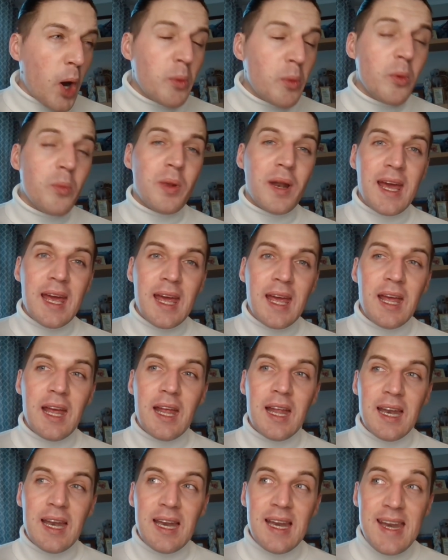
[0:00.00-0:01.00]
probably
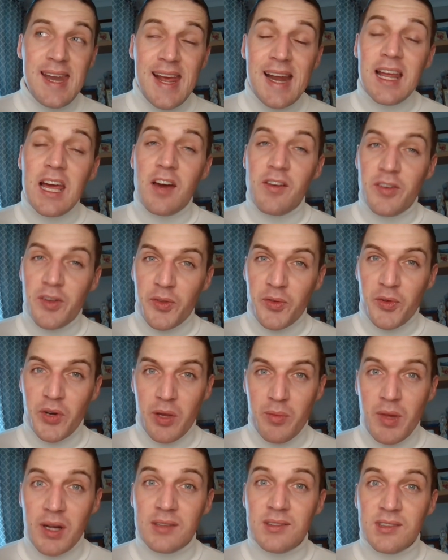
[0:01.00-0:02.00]
nearly over
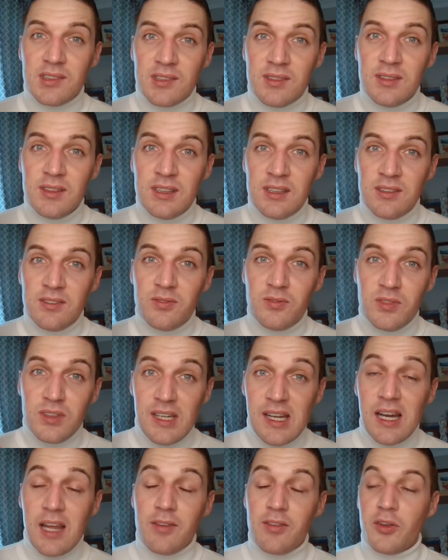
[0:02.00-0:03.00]
three months,
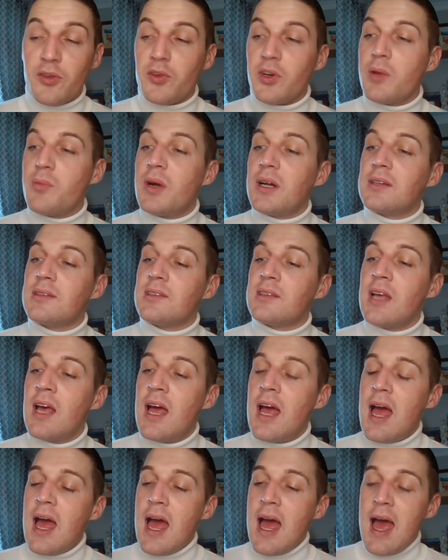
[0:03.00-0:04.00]
nearly over three months.
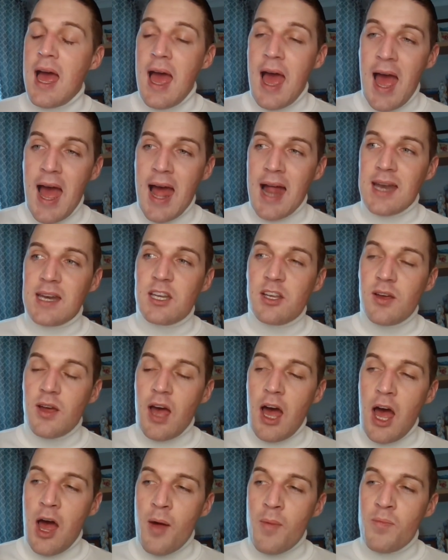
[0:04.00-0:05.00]
And
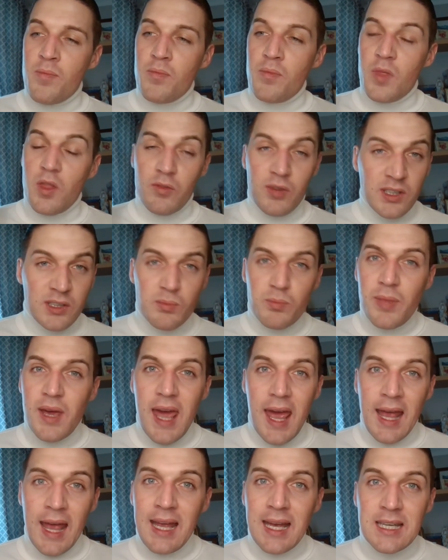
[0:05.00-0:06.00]
um, the reason
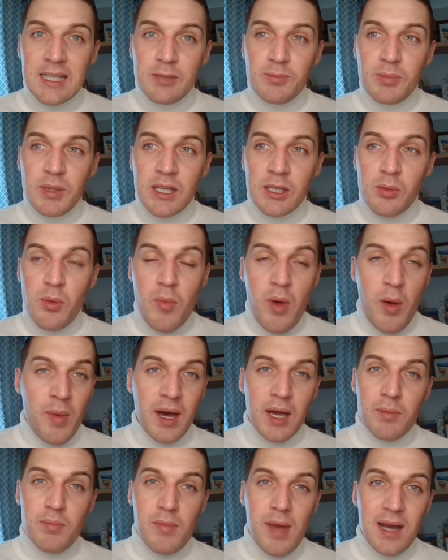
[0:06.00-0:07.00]
being is because my mum
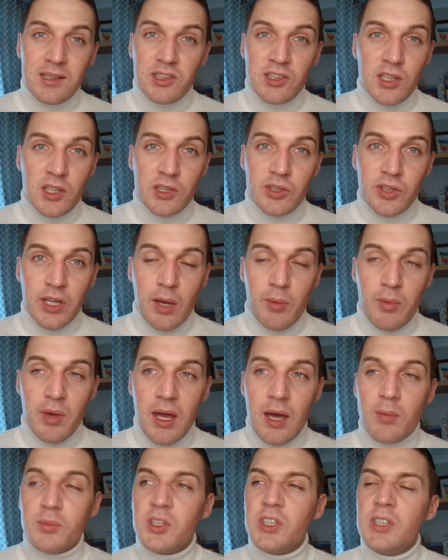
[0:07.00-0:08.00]
had major surgery
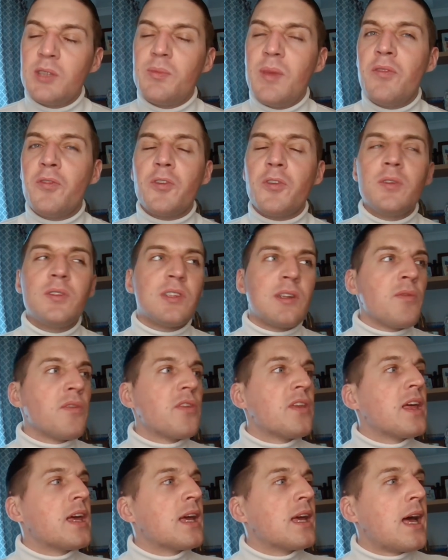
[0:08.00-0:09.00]
coming up. She's been through
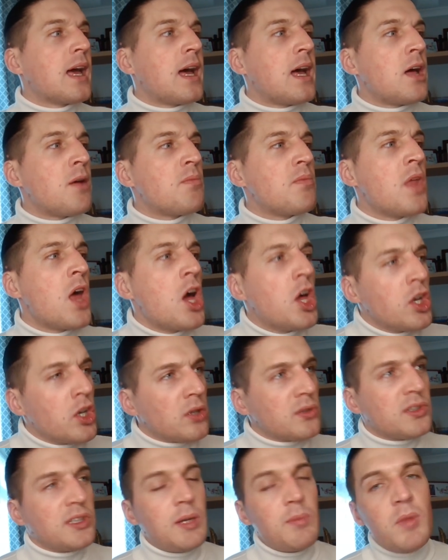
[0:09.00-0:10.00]
something, um,
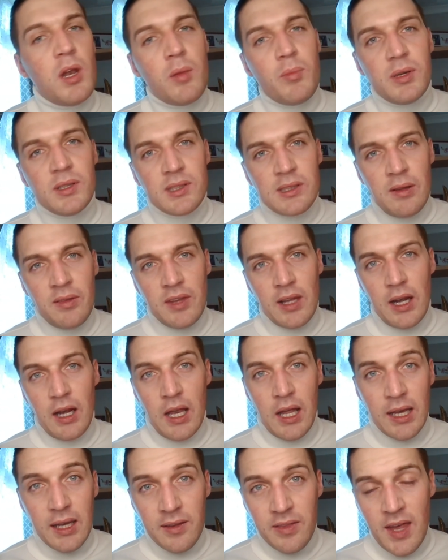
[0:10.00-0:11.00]
not similar, but something
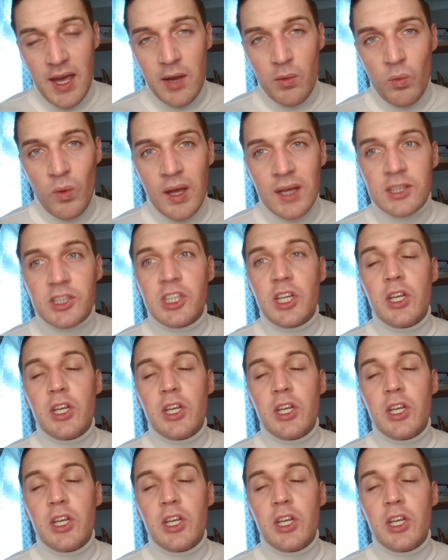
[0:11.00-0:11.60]
like that, where